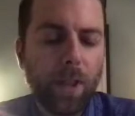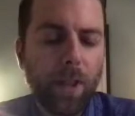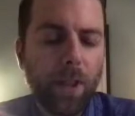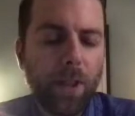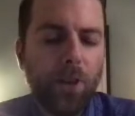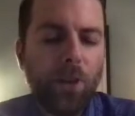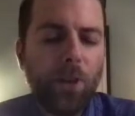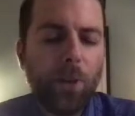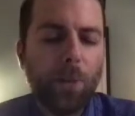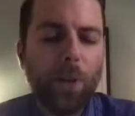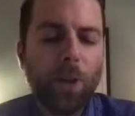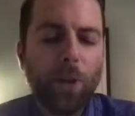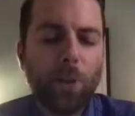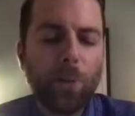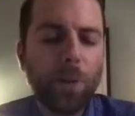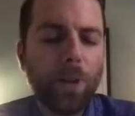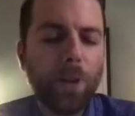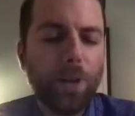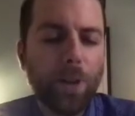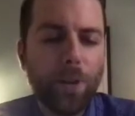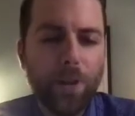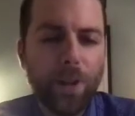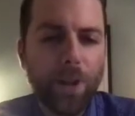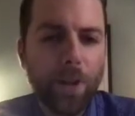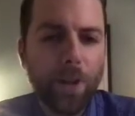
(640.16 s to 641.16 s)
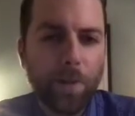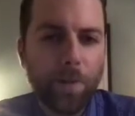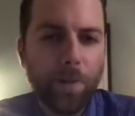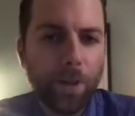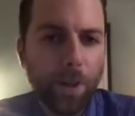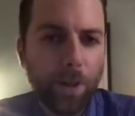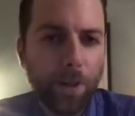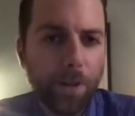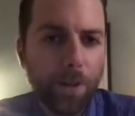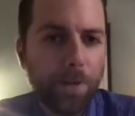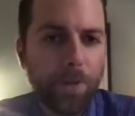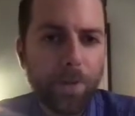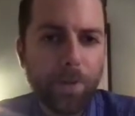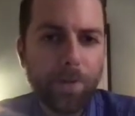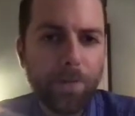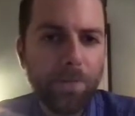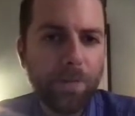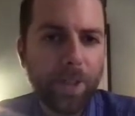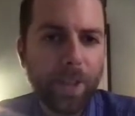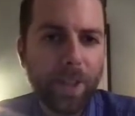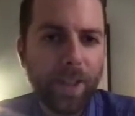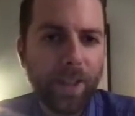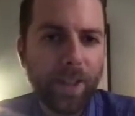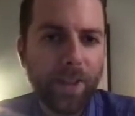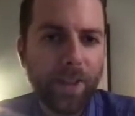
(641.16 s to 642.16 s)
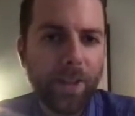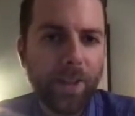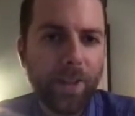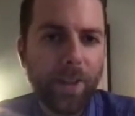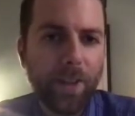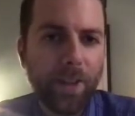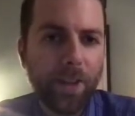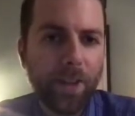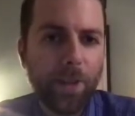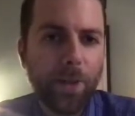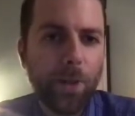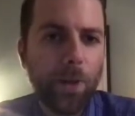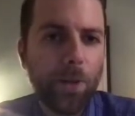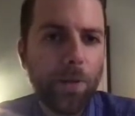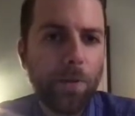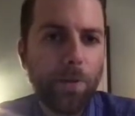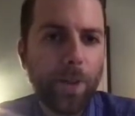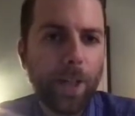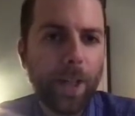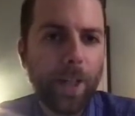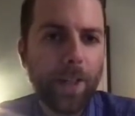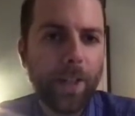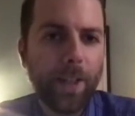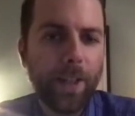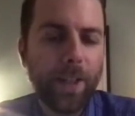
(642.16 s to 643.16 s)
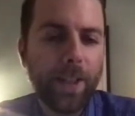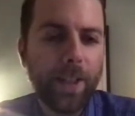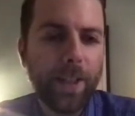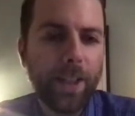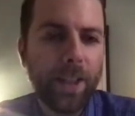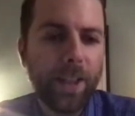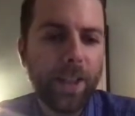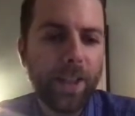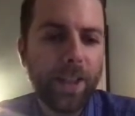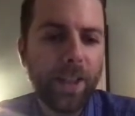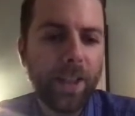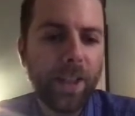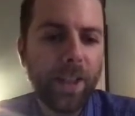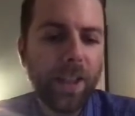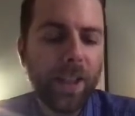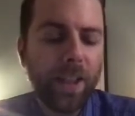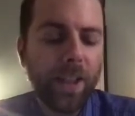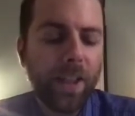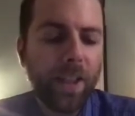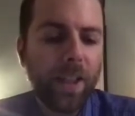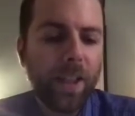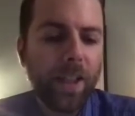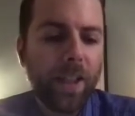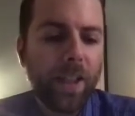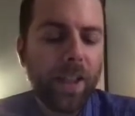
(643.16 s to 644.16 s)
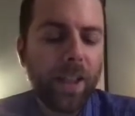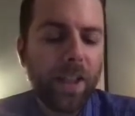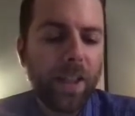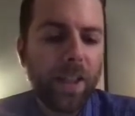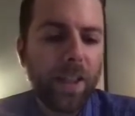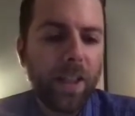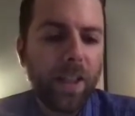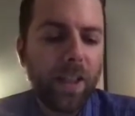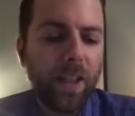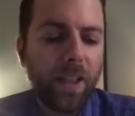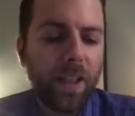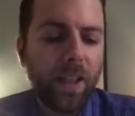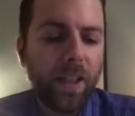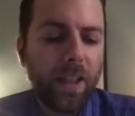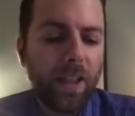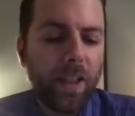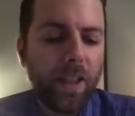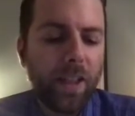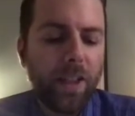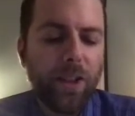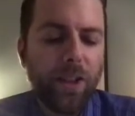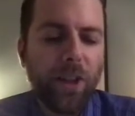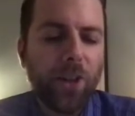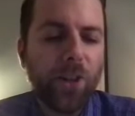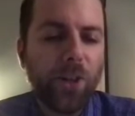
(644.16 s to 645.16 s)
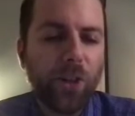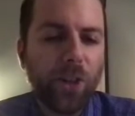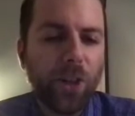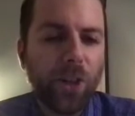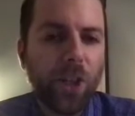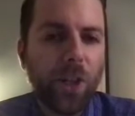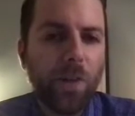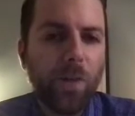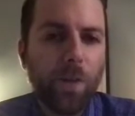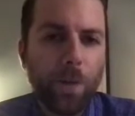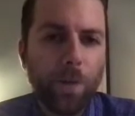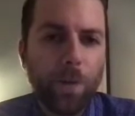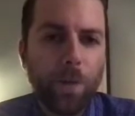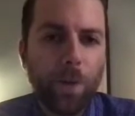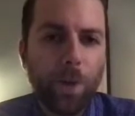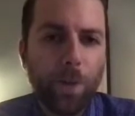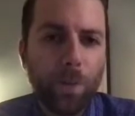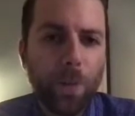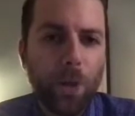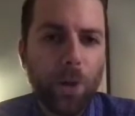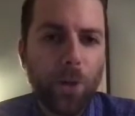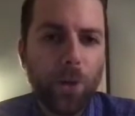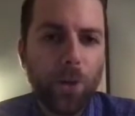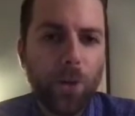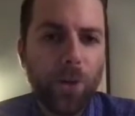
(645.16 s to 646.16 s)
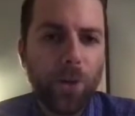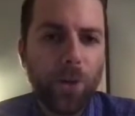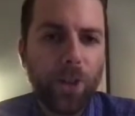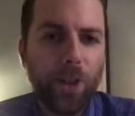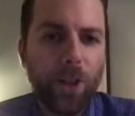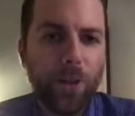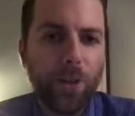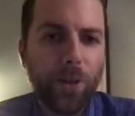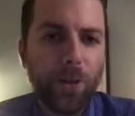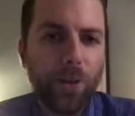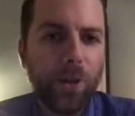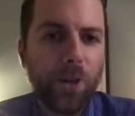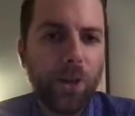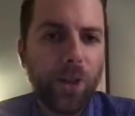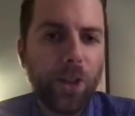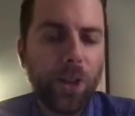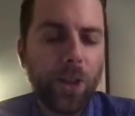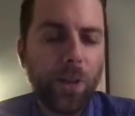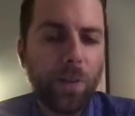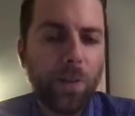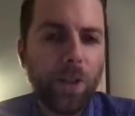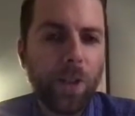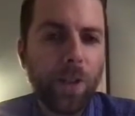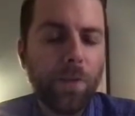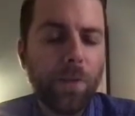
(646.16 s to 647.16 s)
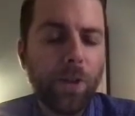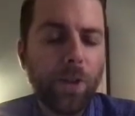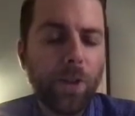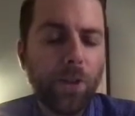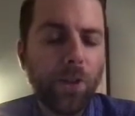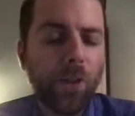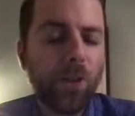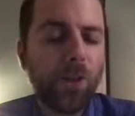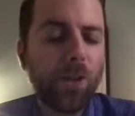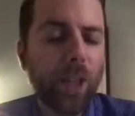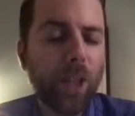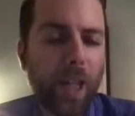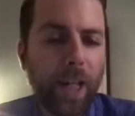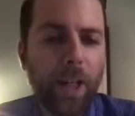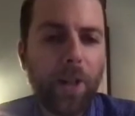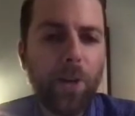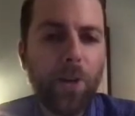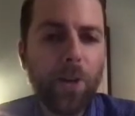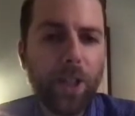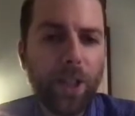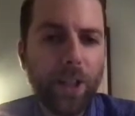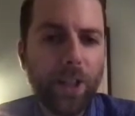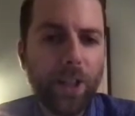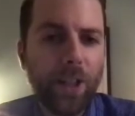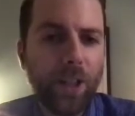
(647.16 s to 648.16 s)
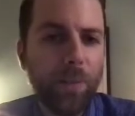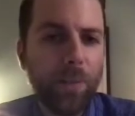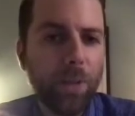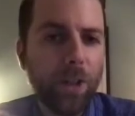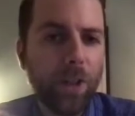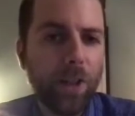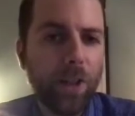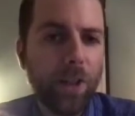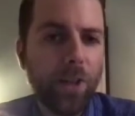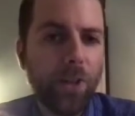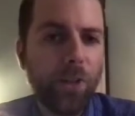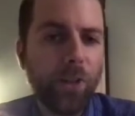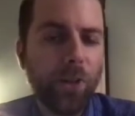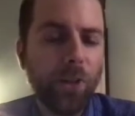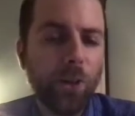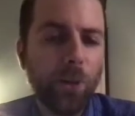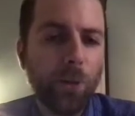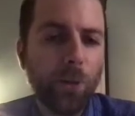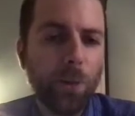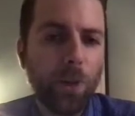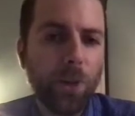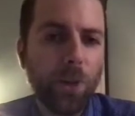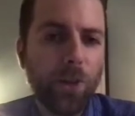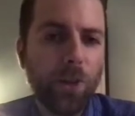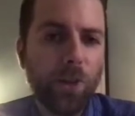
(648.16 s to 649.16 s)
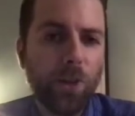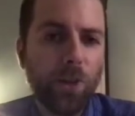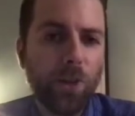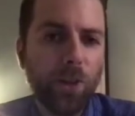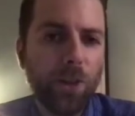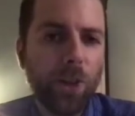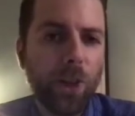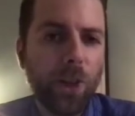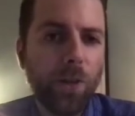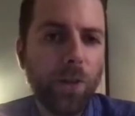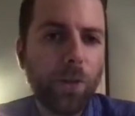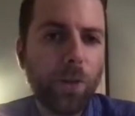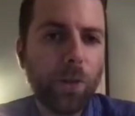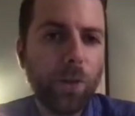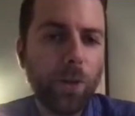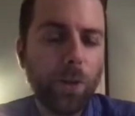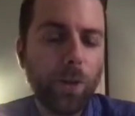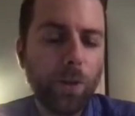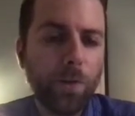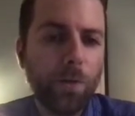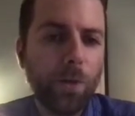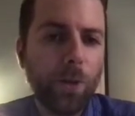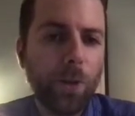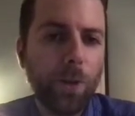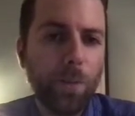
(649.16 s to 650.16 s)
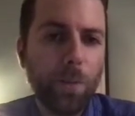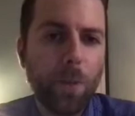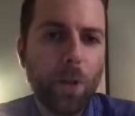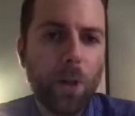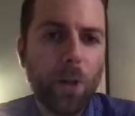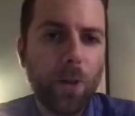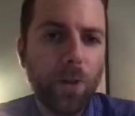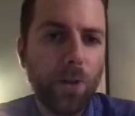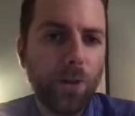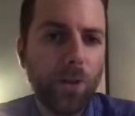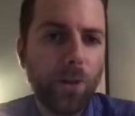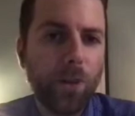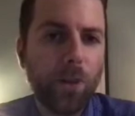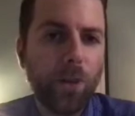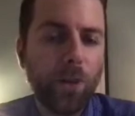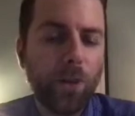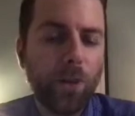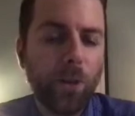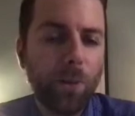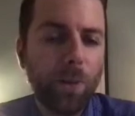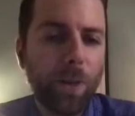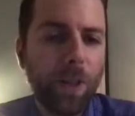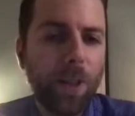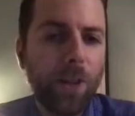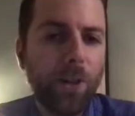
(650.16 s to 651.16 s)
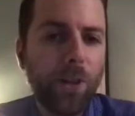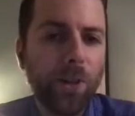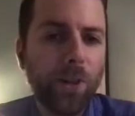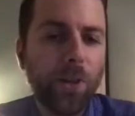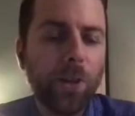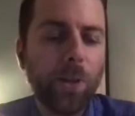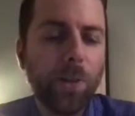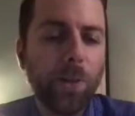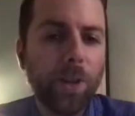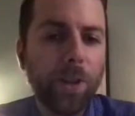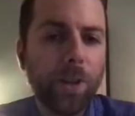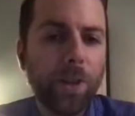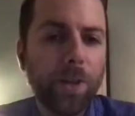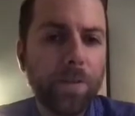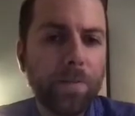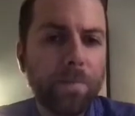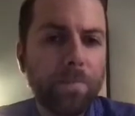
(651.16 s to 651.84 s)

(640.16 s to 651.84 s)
he's the best player in the NFL, and the whole fact that he doesn't give the football to the other team, given the style that he plays and as much as the Chiefs throw the football, is just amazing to me.